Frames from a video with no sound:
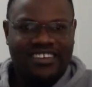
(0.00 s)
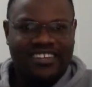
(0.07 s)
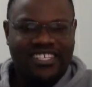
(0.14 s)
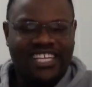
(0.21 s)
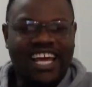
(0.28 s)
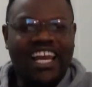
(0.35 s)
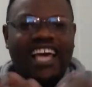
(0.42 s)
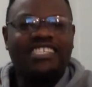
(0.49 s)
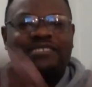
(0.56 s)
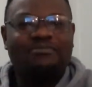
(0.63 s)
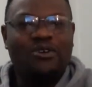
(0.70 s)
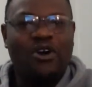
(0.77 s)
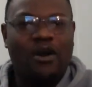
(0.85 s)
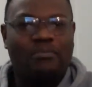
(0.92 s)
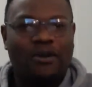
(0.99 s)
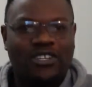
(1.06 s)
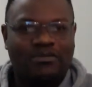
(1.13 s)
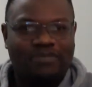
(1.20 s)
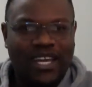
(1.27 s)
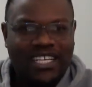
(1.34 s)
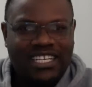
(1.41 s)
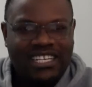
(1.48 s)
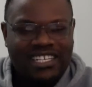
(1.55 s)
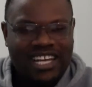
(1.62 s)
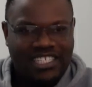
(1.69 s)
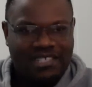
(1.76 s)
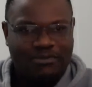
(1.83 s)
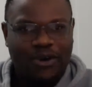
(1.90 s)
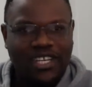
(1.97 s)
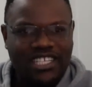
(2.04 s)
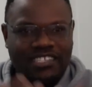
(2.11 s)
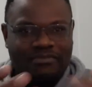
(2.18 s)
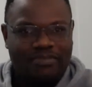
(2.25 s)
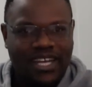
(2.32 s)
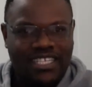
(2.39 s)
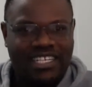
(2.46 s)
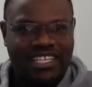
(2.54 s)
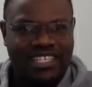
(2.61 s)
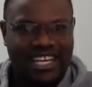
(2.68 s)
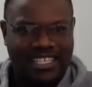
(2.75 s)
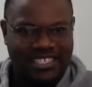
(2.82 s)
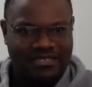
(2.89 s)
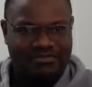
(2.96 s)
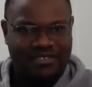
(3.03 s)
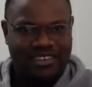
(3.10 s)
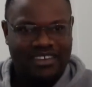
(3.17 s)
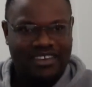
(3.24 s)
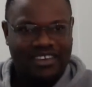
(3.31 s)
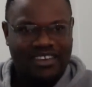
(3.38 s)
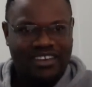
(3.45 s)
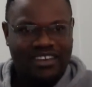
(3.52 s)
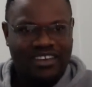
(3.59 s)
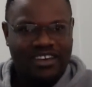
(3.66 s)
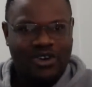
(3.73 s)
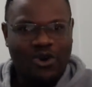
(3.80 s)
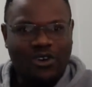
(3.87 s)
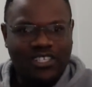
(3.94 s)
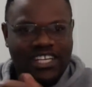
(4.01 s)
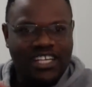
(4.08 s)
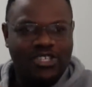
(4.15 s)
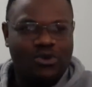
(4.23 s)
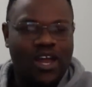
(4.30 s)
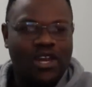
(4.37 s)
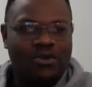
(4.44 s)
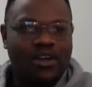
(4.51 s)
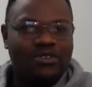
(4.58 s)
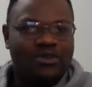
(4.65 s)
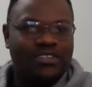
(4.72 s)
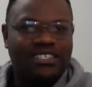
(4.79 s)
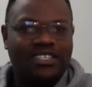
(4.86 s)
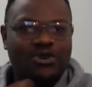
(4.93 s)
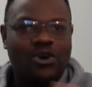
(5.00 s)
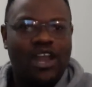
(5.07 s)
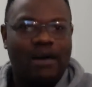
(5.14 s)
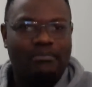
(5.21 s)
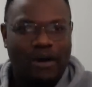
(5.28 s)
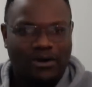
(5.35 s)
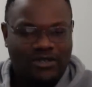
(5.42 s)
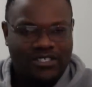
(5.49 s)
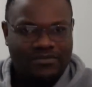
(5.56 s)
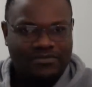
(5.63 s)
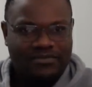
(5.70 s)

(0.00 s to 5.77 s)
Tell us more about bad leadership. What is bad leadership? Contextually, what was it all about?